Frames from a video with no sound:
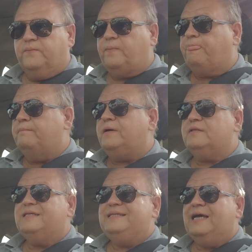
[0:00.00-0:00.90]

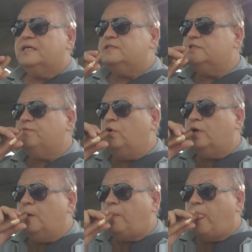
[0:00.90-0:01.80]
apparently taxes have gone
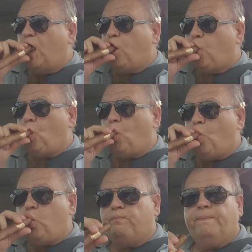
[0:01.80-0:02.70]
up
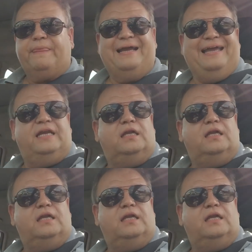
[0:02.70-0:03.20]
again.